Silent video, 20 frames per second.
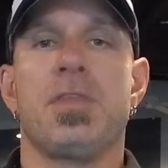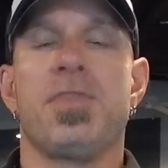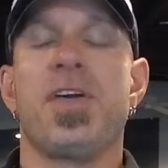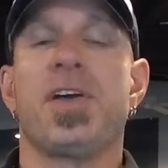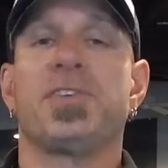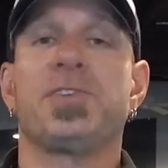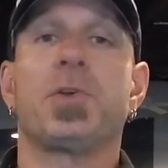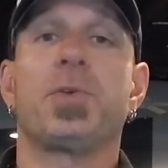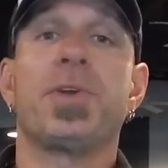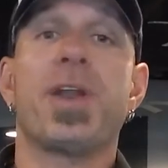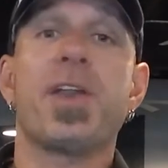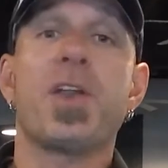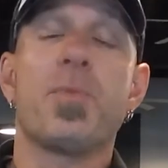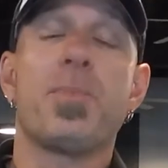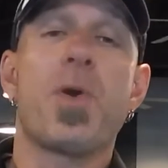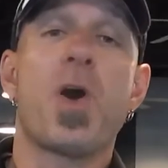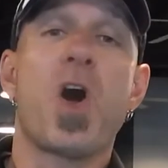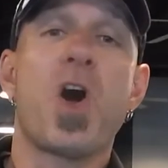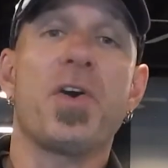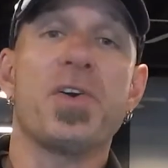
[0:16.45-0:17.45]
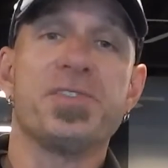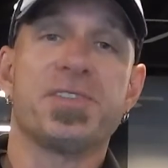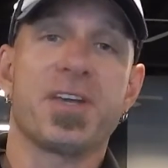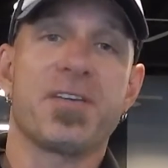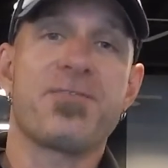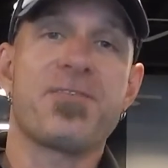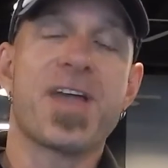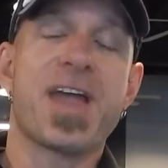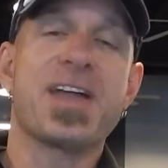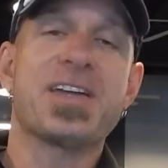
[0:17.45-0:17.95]
The Tornado Ball is
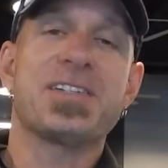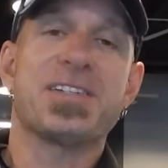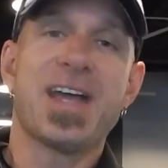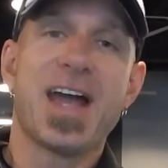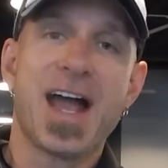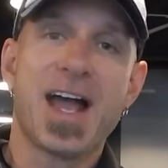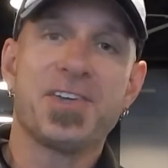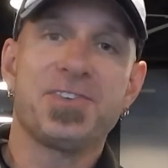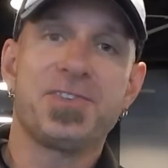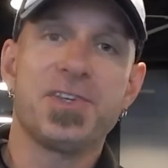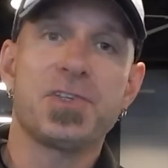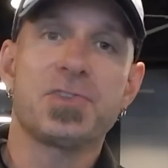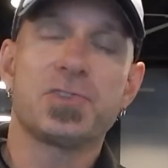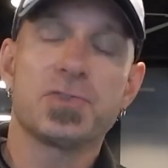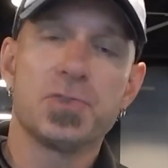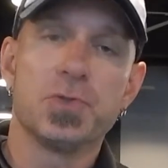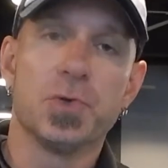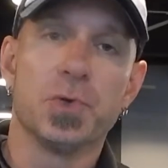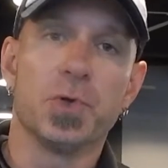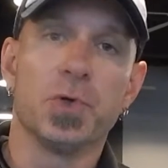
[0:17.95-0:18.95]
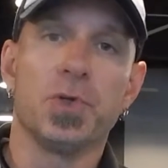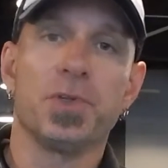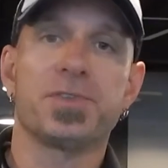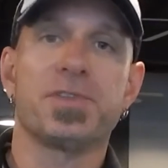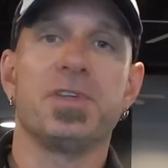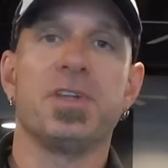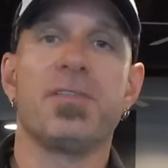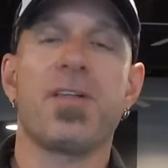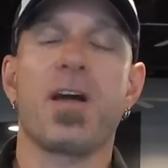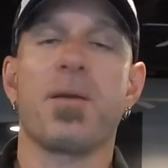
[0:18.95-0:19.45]
a fantastic tool
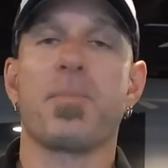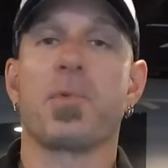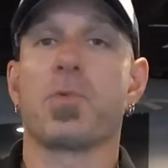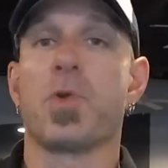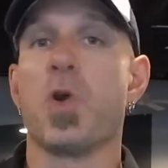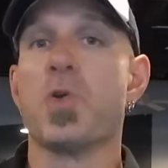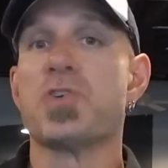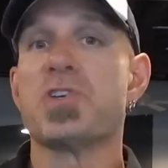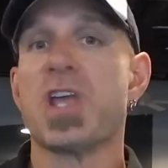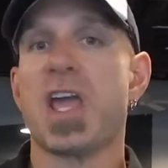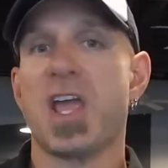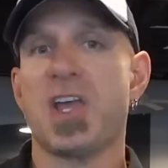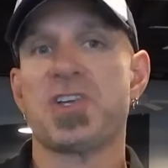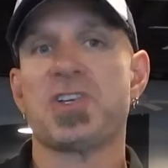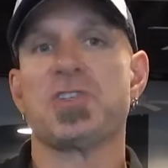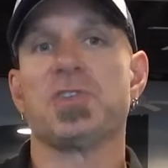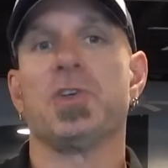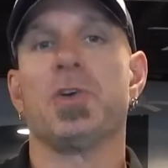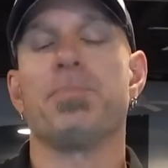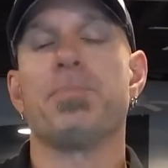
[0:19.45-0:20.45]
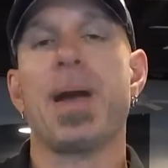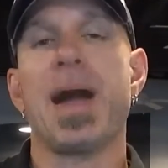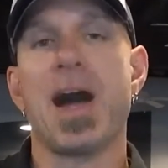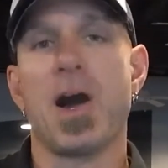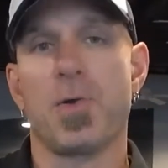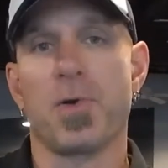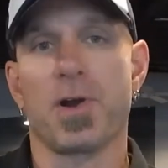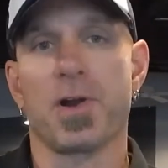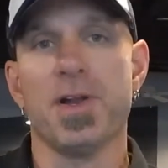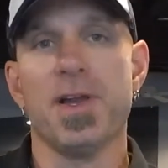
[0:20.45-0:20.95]
to develop rotational
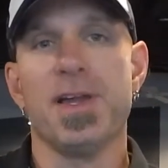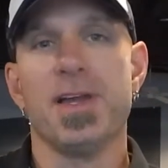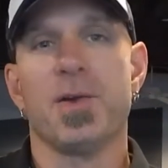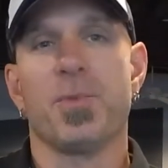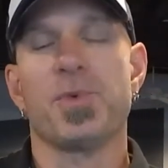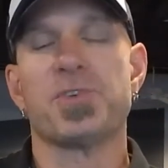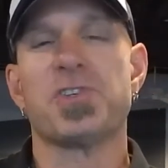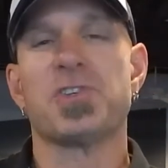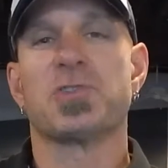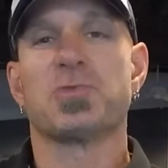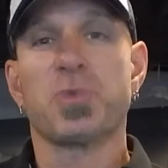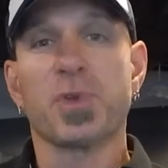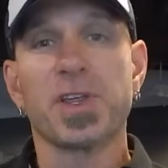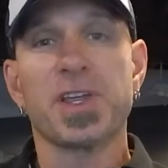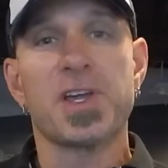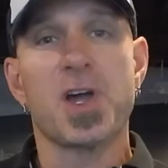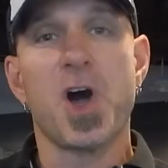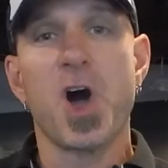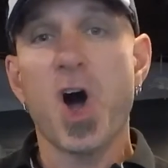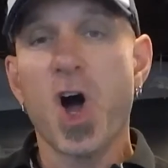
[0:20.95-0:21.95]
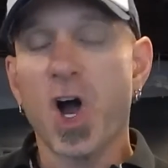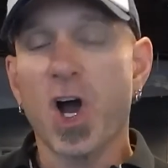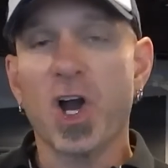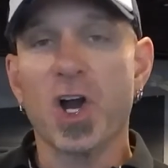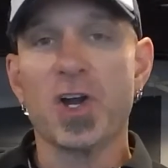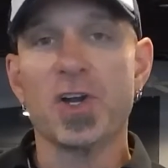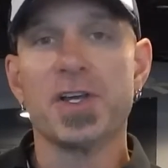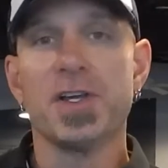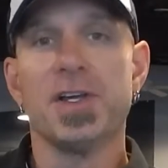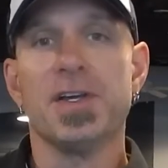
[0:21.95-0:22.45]
power, which is really
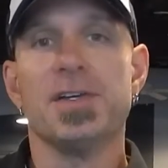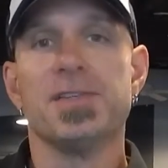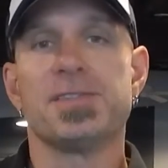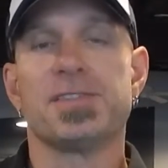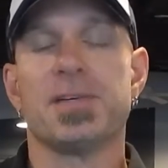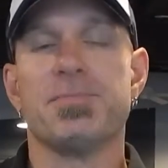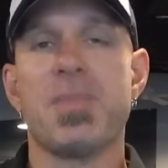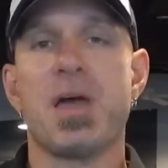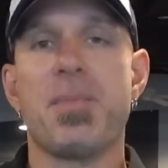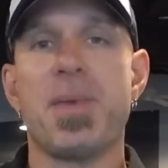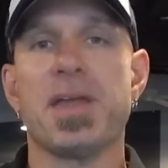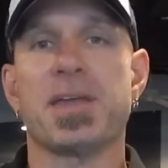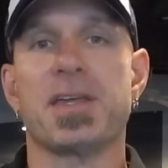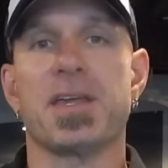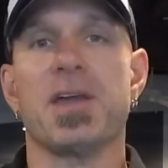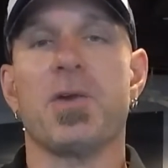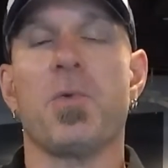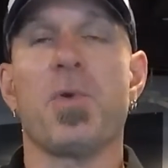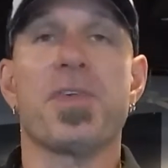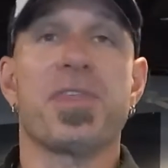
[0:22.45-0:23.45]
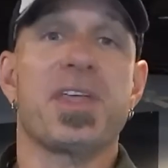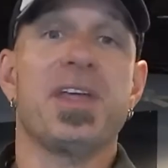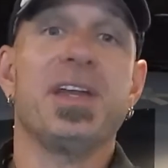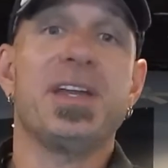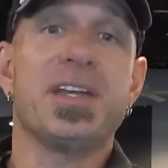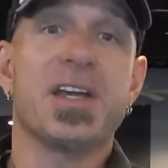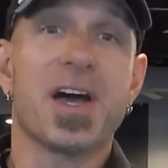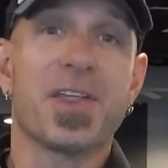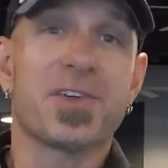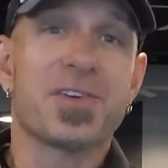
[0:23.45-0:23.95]
hard to mimic with
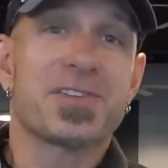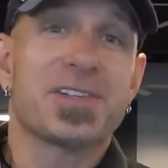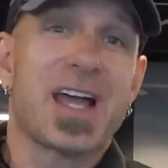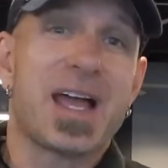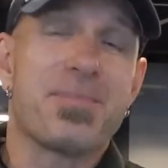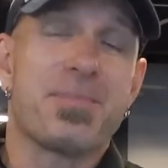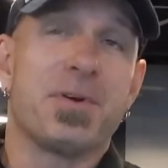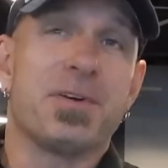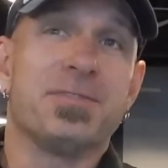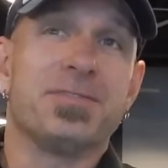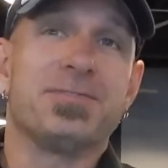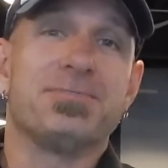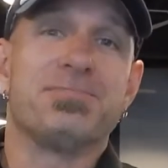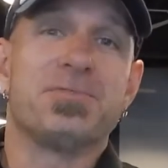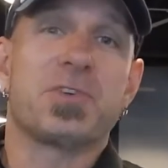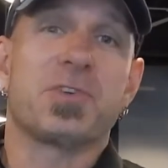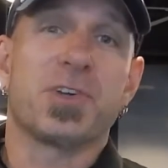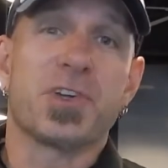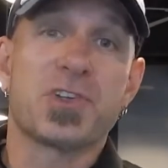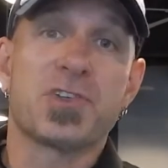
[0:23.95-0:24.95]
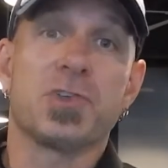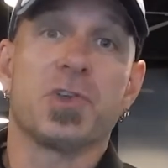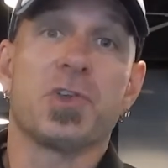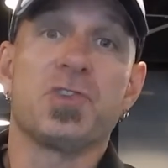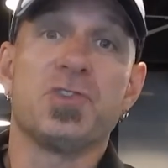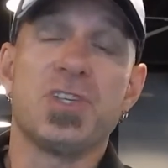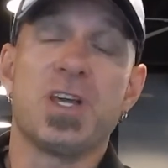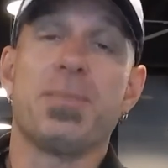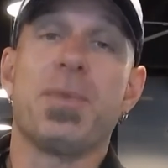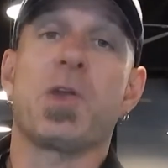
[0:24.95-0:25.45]
any other type of traditional
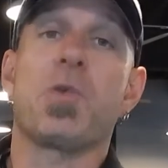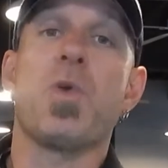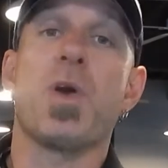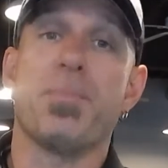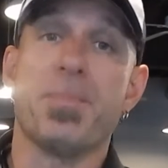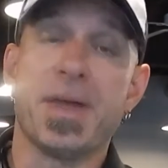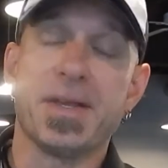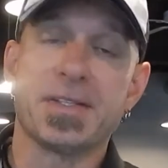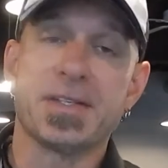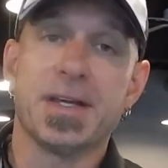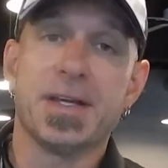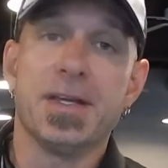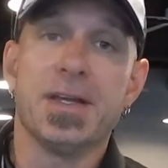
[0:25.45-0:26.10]
gym equipment.